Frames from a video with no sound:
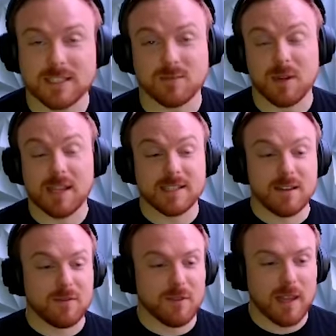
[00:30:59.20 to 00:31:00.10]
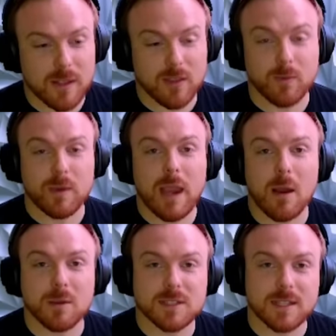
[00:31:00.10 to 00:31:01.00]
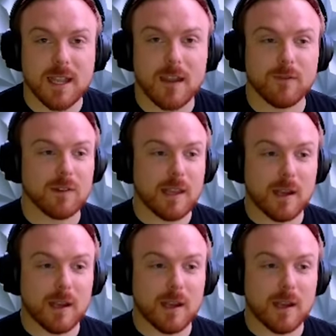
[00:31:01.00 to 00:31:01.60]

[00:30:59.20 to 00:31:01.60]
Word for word: what I did for like three hours a day for like a